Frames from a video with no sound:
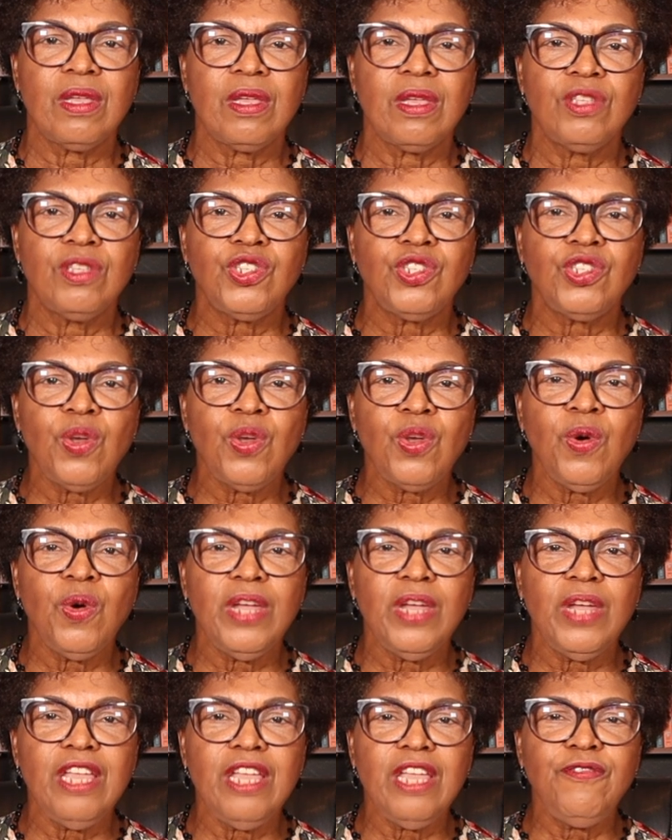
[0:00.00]

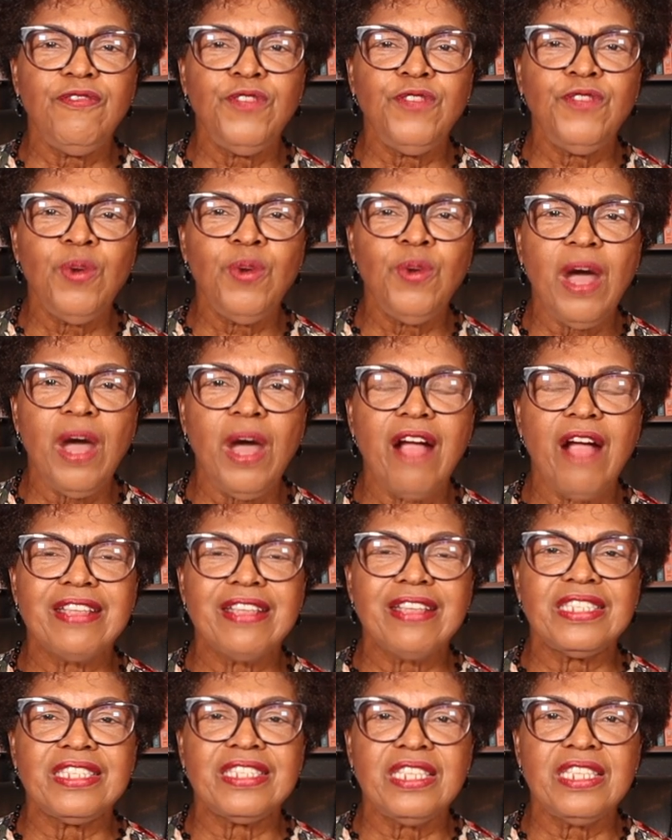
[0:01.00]
So if you are
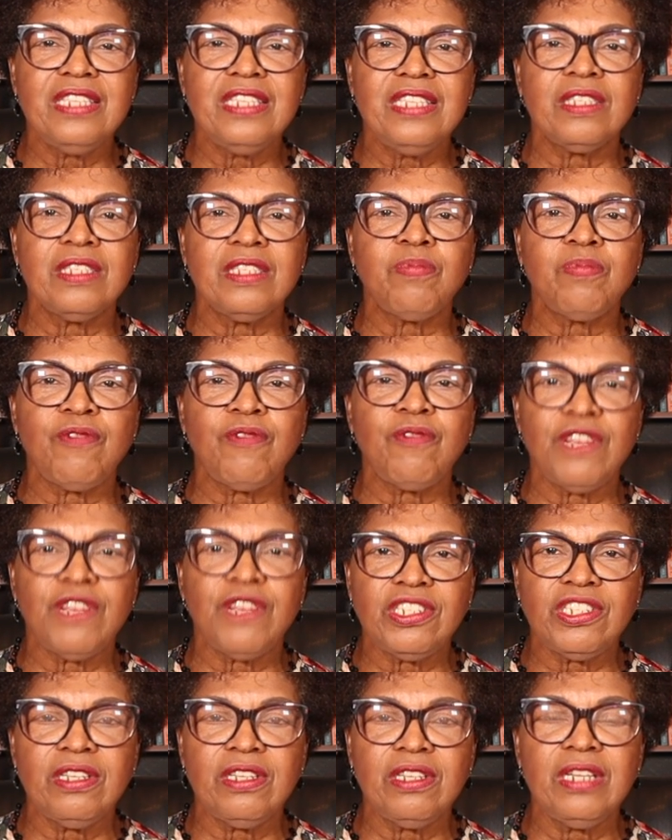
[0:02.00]
a seasoned
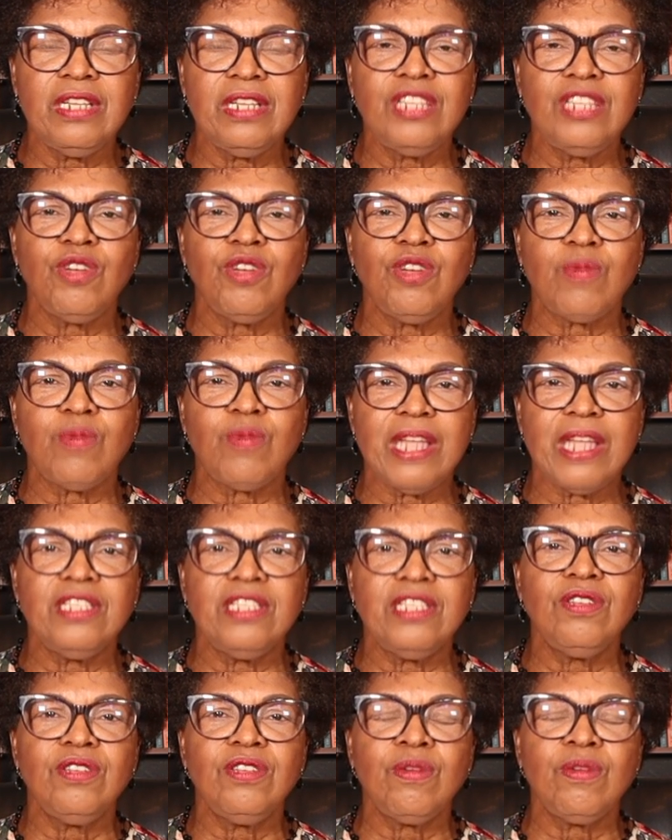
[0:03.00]
professional and you're
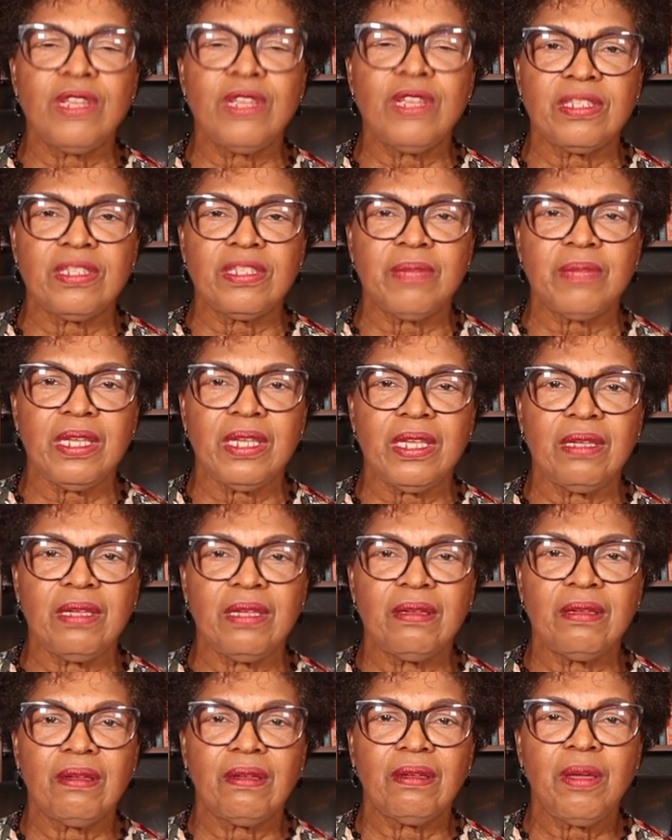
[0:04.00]
writing your resume,
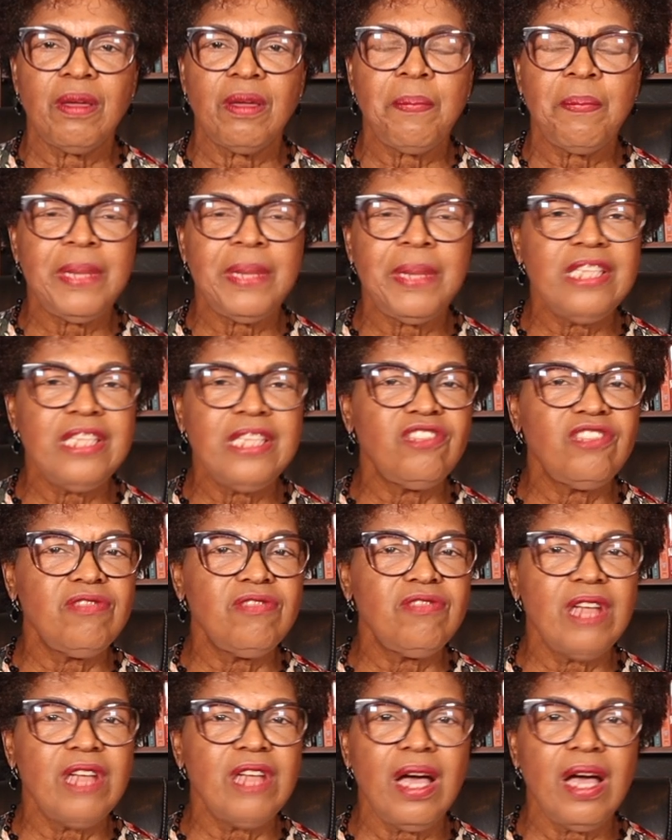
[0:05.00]
please
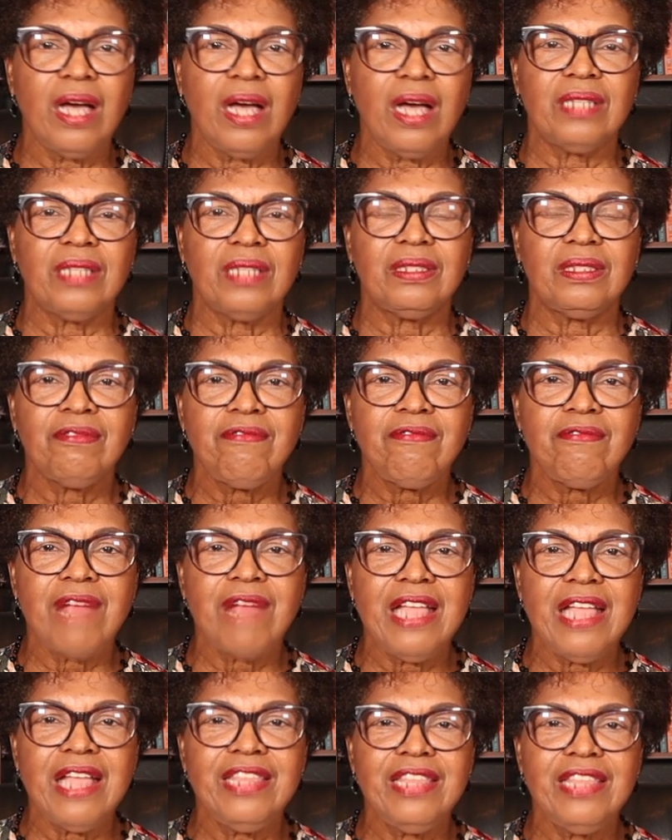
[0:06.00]
do not
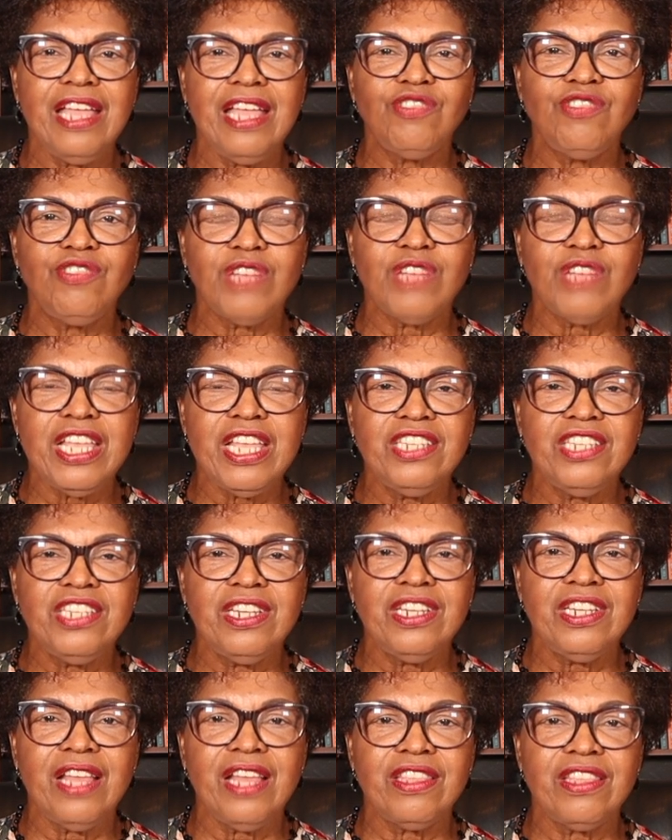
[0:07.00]
write the
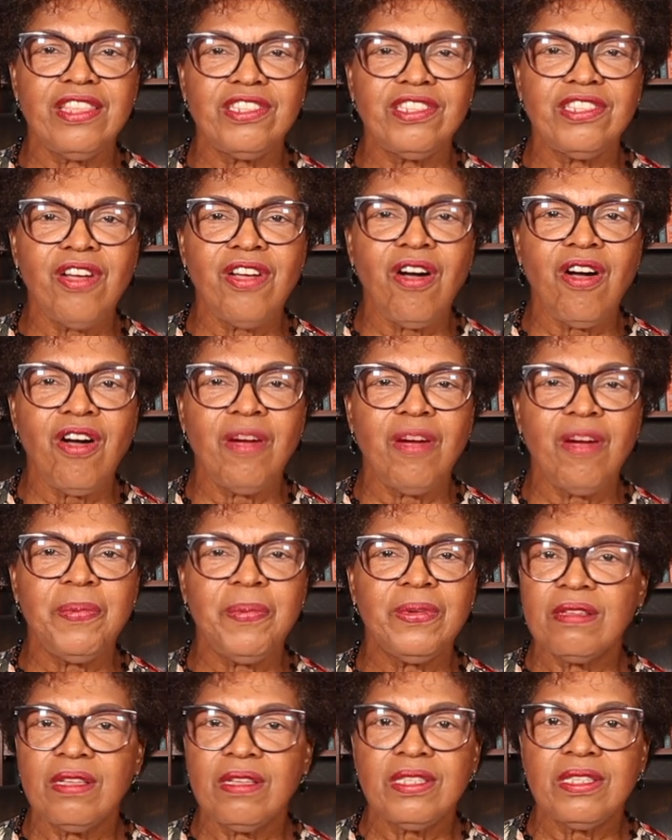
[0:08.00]
education at the
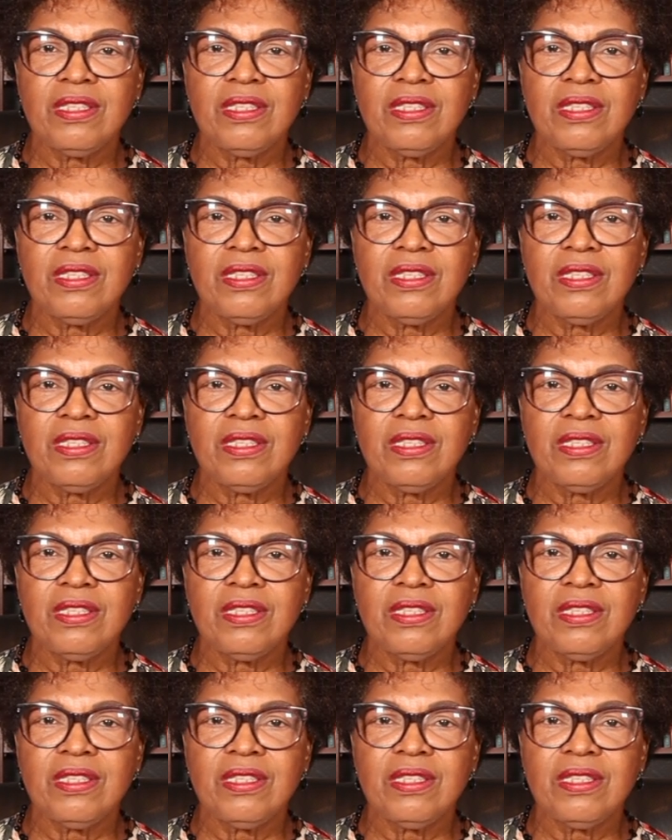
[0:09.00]
top.